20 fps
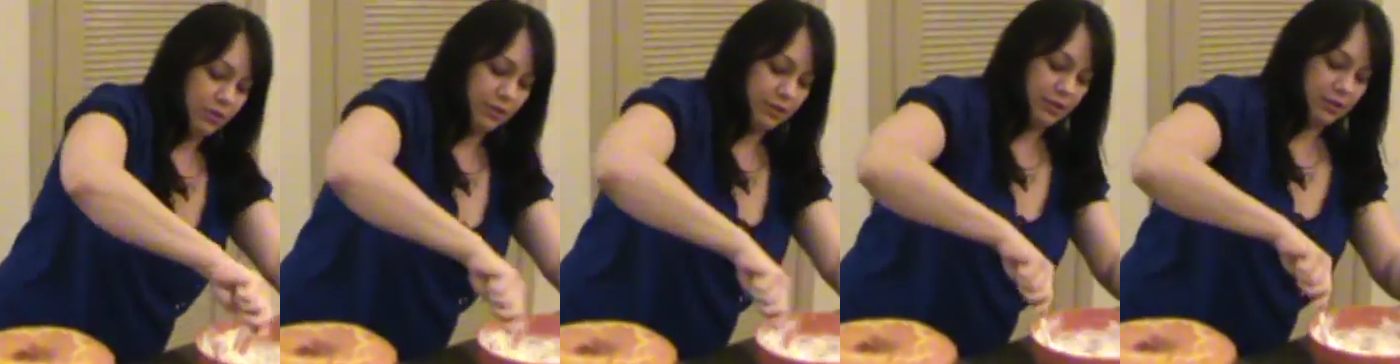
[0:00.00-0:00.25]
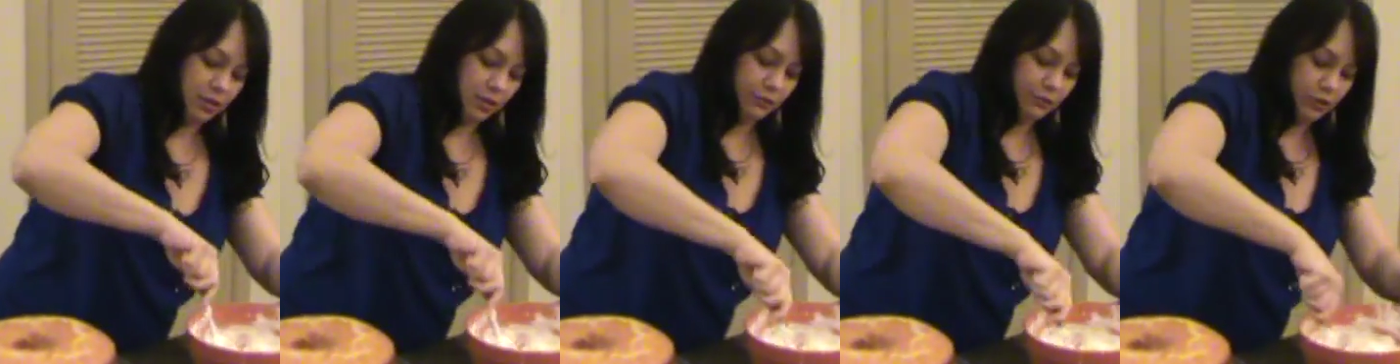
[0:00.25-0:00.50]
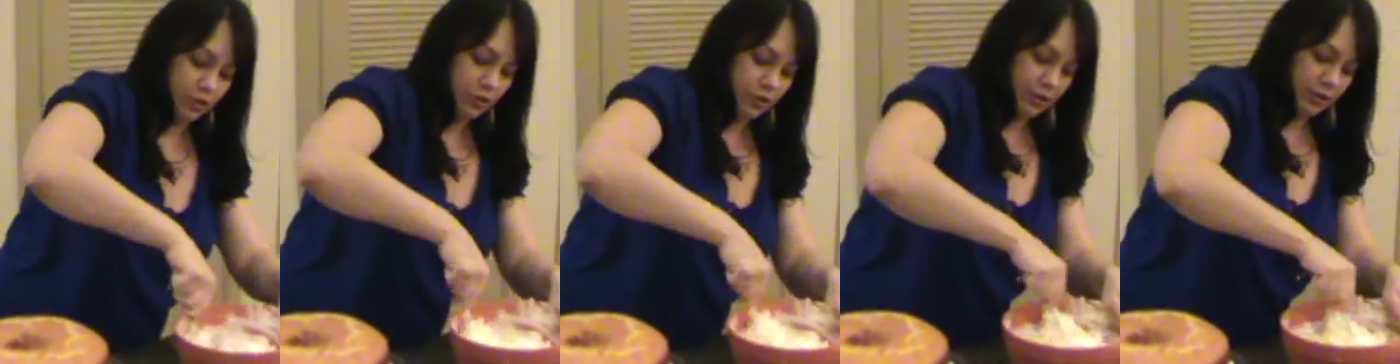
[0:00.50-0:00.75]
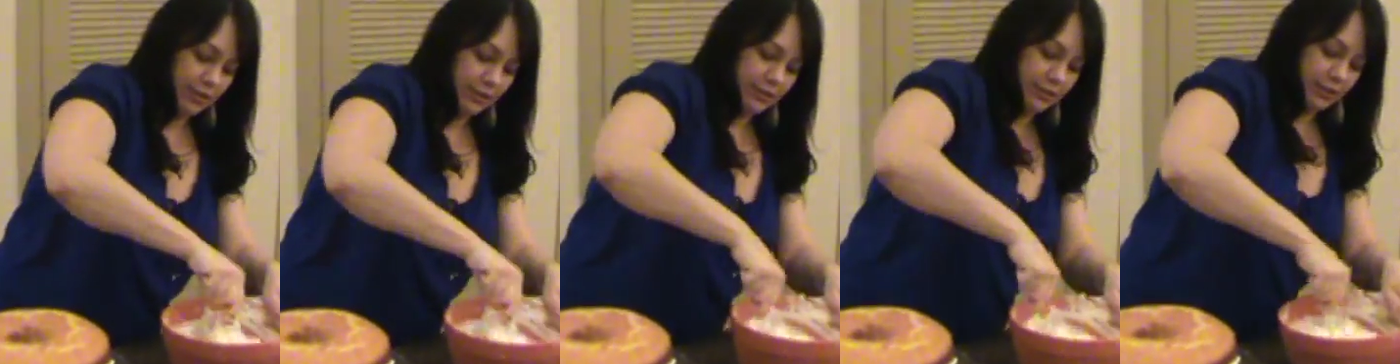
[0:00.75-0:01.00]
rest of
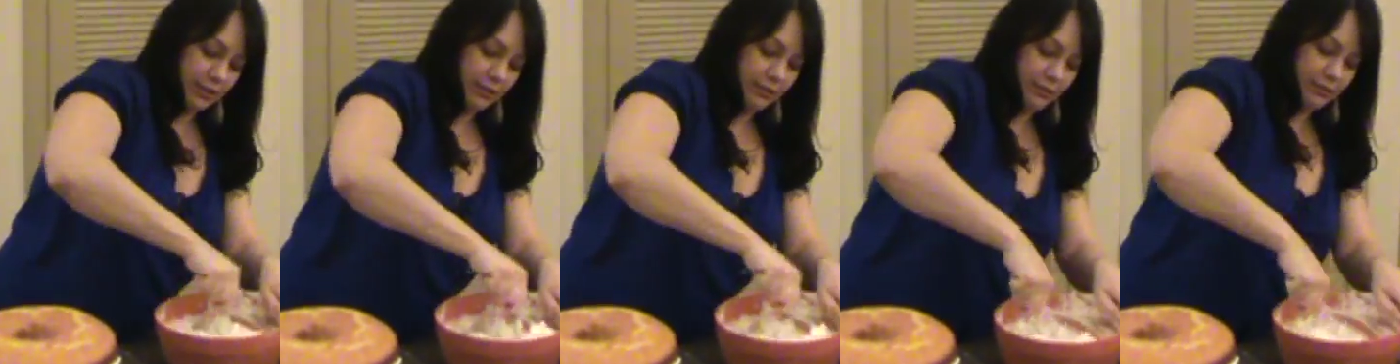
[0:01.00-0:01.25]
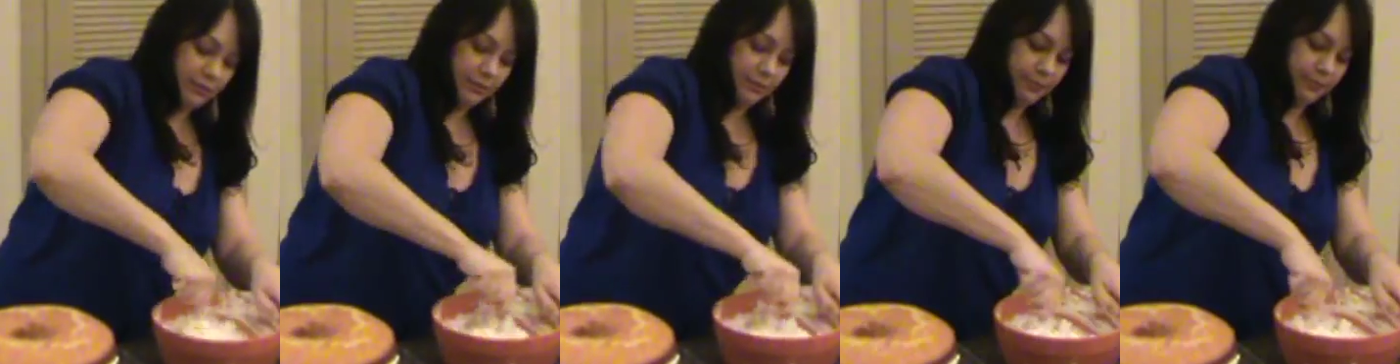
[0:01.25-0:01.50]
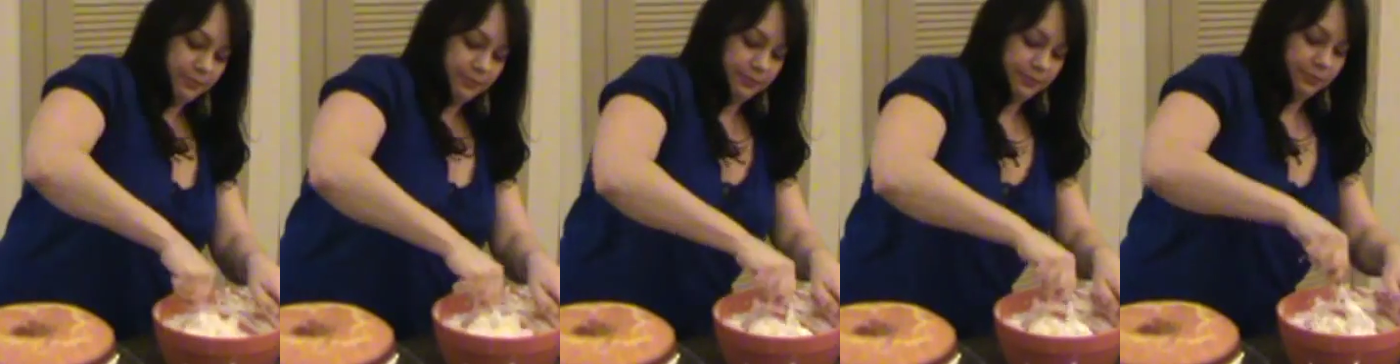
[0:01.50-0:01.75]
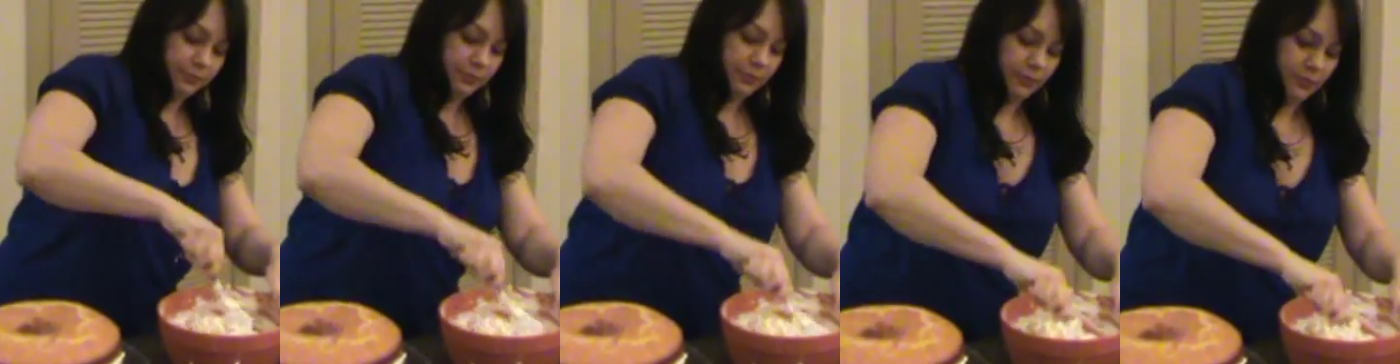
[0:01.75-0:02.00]
your icing.
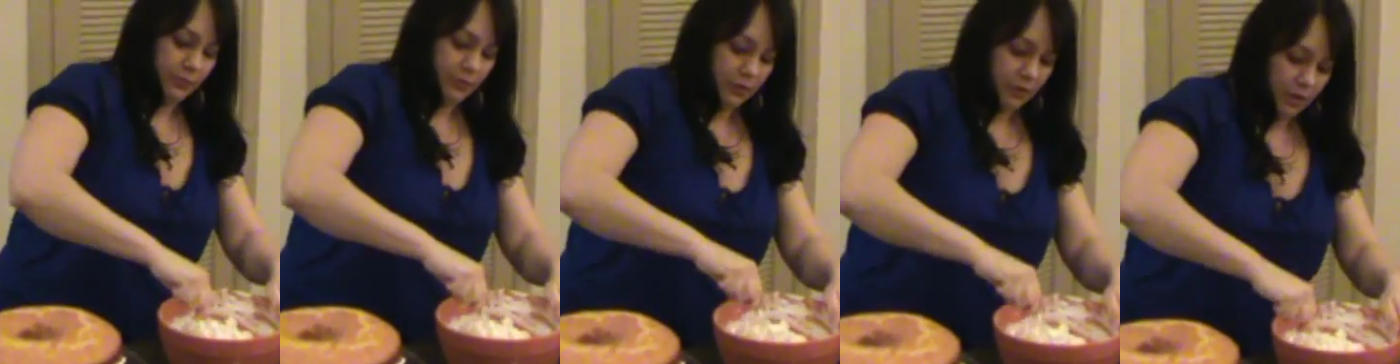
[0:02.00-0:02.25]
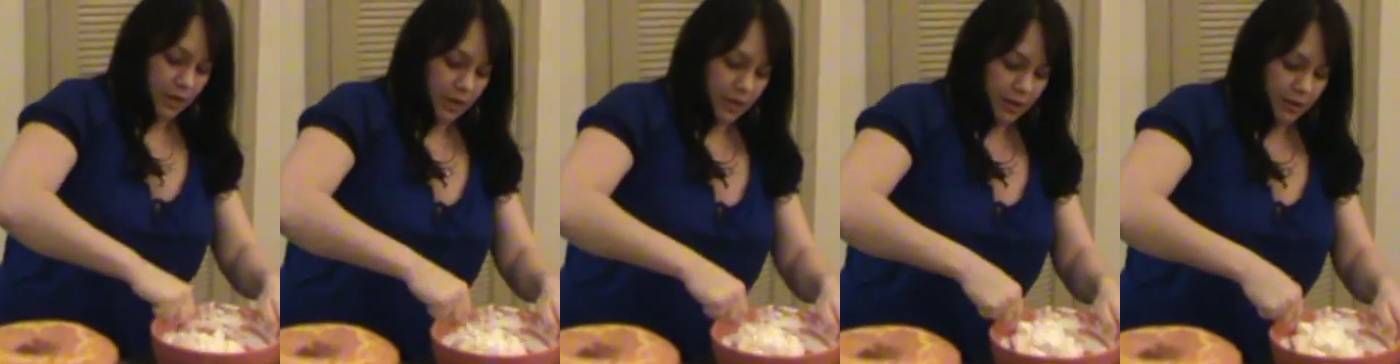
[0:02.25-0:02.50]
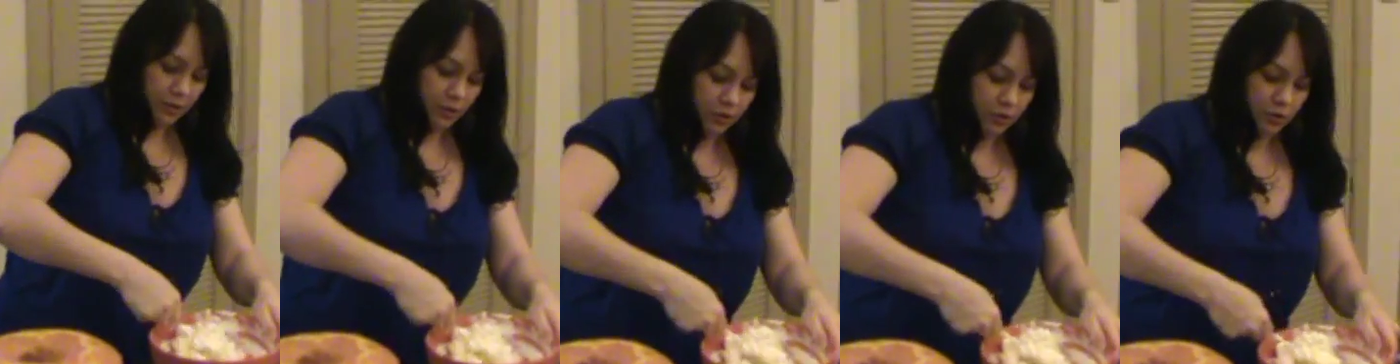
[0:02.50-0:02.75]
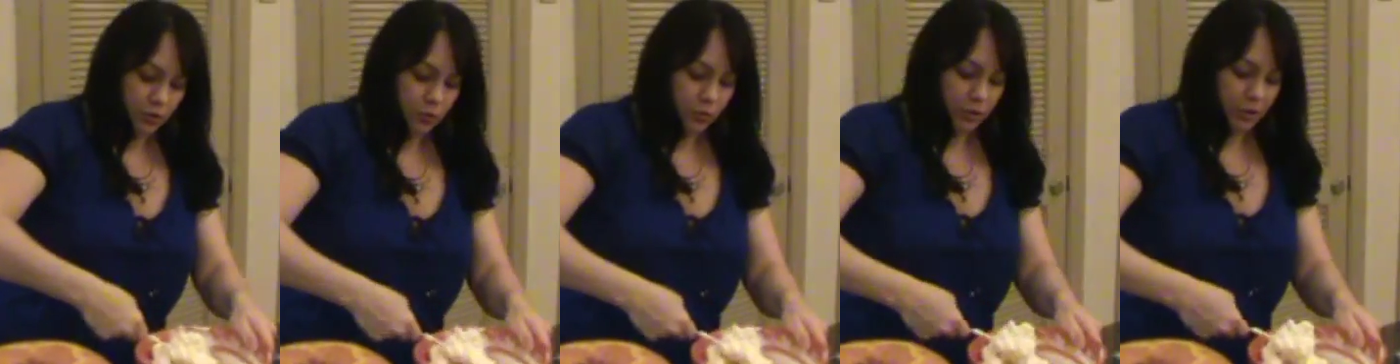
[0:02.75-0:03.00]
And you
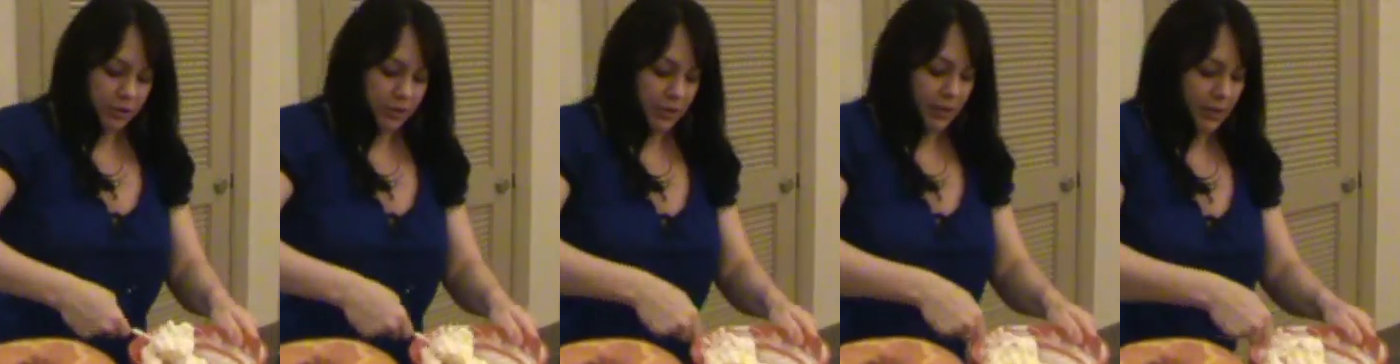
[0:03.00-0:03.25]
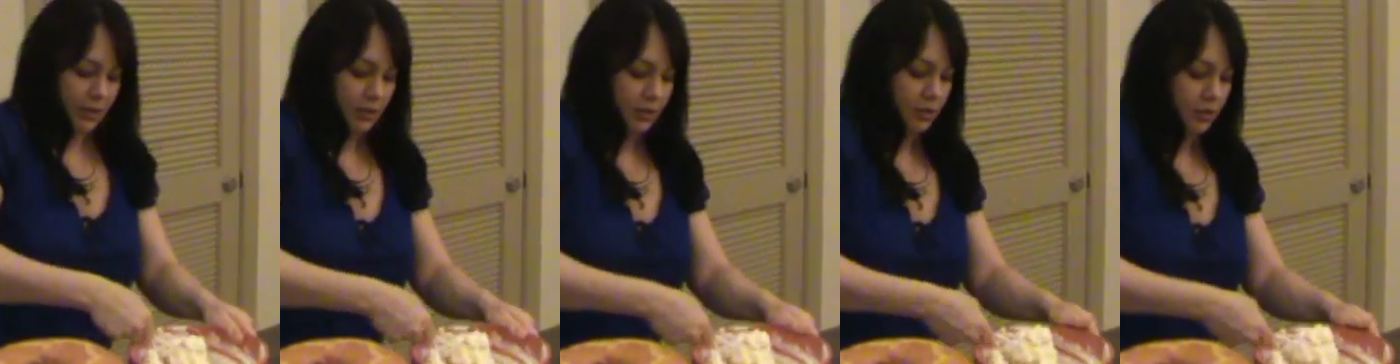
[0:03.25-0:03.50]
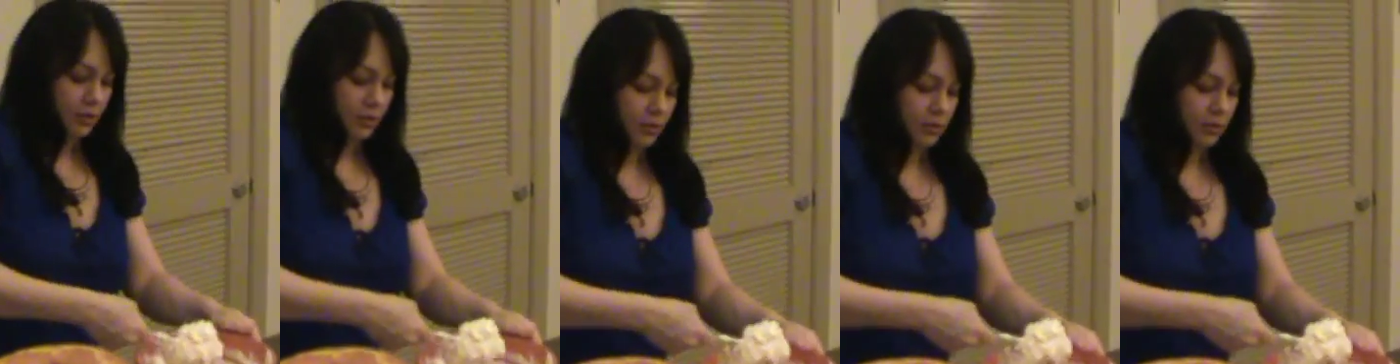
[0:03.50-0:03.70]
just want to take a